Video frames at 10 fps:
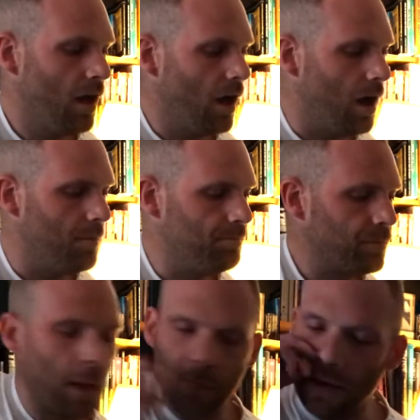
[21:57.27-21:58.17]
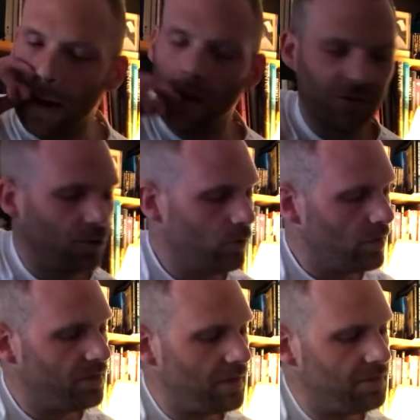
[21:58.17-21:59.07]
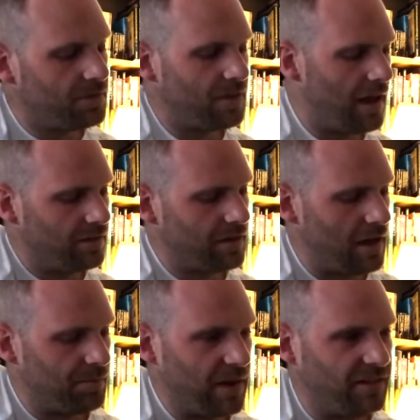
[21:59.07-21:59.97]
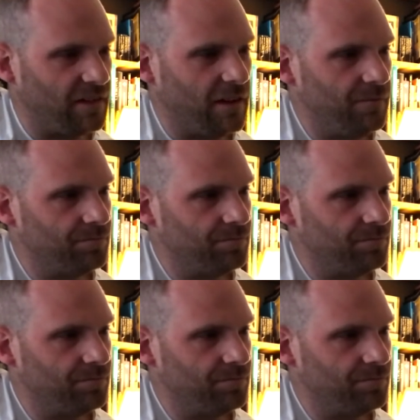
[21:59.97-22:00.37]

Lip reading: But yeah, so that basically